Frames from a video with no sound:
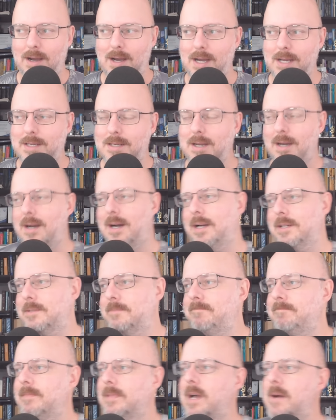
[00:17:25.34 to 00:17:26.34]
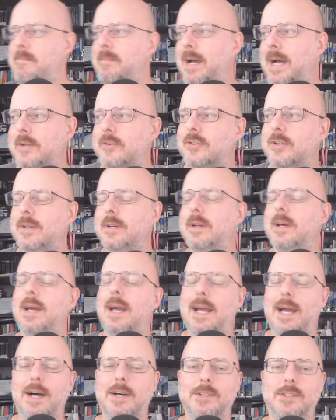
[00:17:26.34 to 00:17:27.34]
I can't imagine
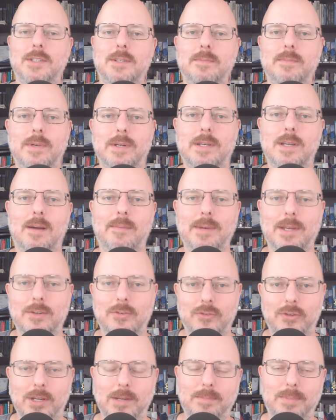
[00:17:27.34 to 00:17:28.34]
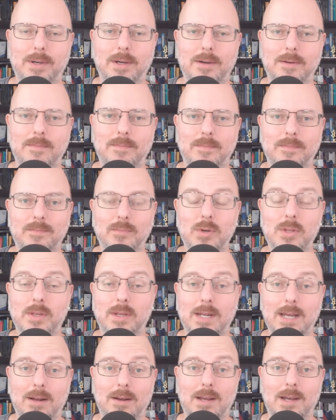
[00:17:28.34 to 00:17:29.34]
housing becoming cheaper
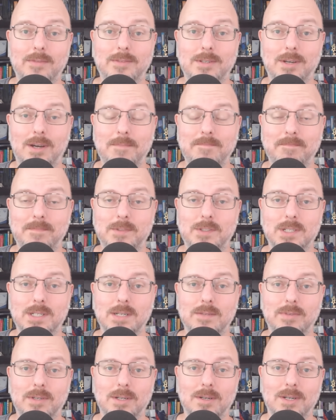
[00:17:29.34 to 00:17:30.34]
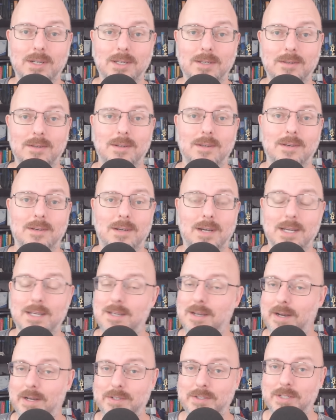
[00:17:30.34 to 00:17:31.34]
within our lifetime significantly. I
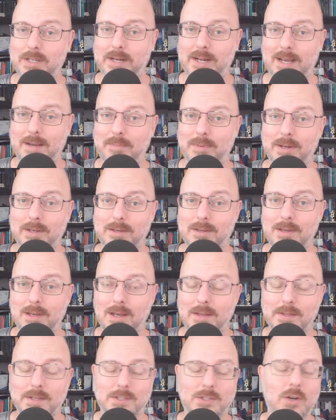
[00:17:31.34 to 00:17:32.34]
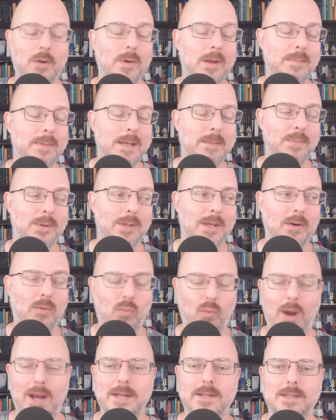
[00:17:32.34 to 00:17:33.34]
can't see it happening. There's so many people there
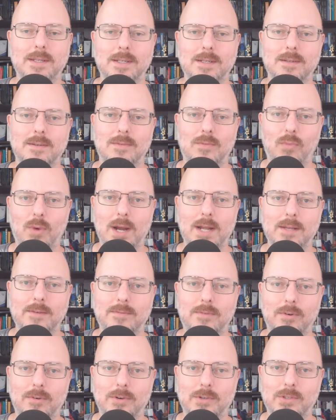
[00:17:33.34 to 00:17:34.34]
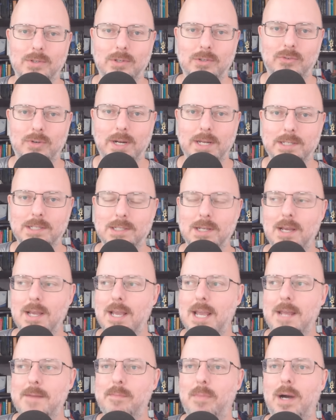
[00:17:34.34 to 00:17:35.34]
waiting, waiting for it to address.
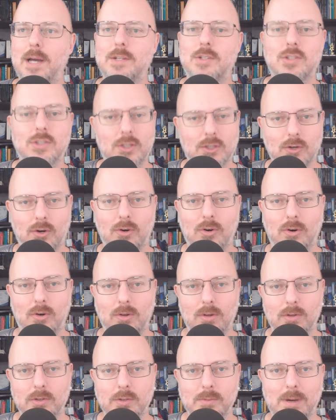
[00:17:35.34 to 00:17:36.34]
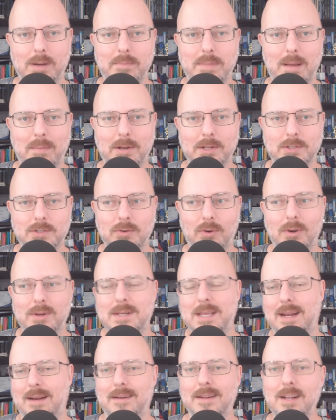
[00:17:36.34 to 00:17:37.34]
It might stall. You might be able to stall it
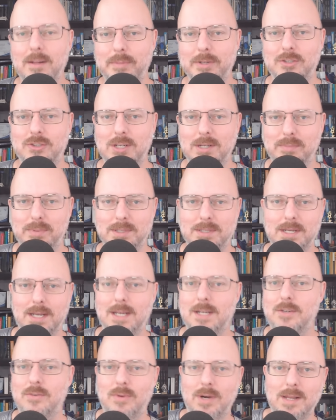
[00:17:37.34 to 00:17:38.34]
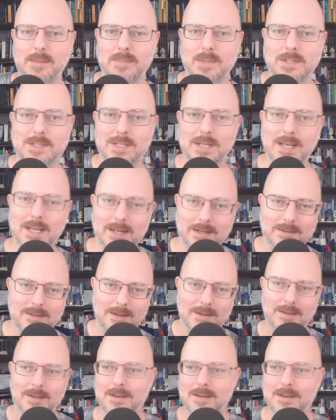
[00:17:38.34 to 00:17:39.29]
and get a little bit cheaper, 10, 20%.